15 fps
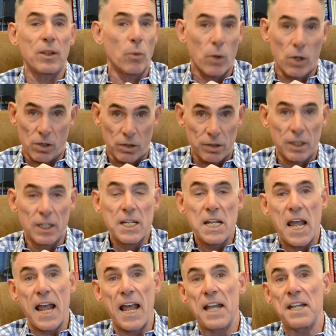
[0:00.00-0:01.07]
the world.
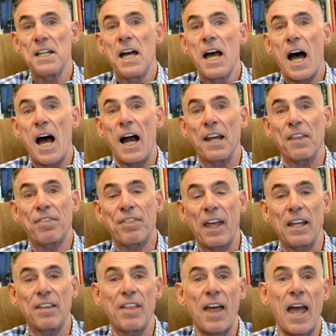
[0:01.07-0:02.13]
And I
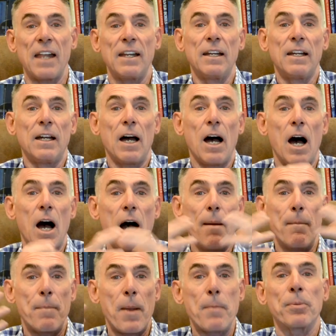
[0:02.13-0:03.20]
think that
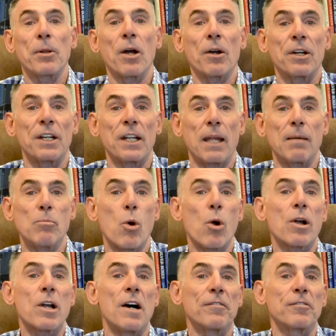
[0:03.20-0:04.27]
um, people are going to get
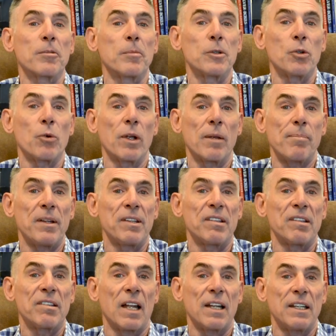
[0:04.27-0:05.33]
more comfortable doing
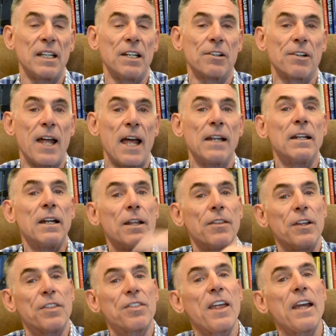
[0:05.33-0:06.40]
business on the internet
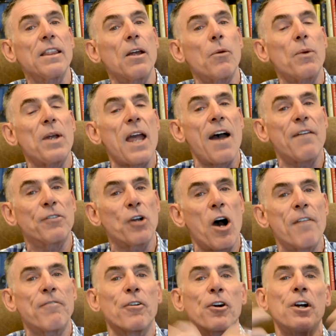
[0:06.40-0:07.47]
the thing that we have to
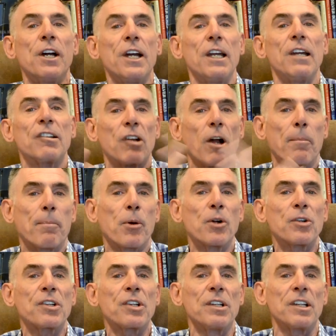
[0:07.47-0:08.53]
offer is our
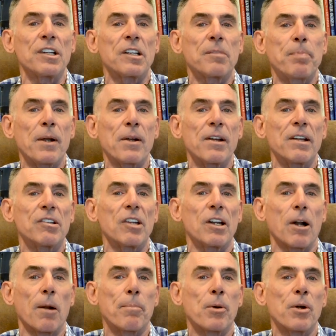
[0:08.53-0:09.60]
personal experience
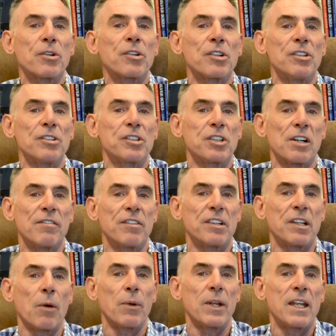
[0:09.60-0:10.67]
and our personal service
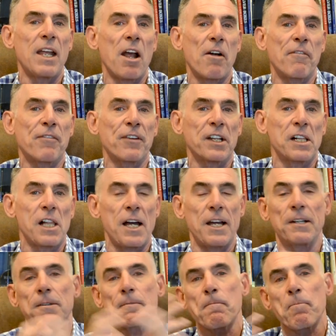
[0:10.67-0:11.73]
that we care for the
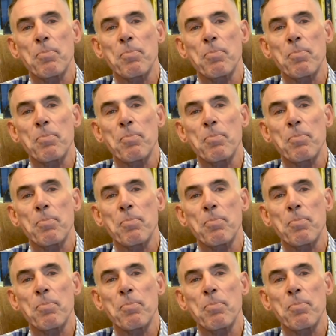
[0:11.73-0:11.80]
clients.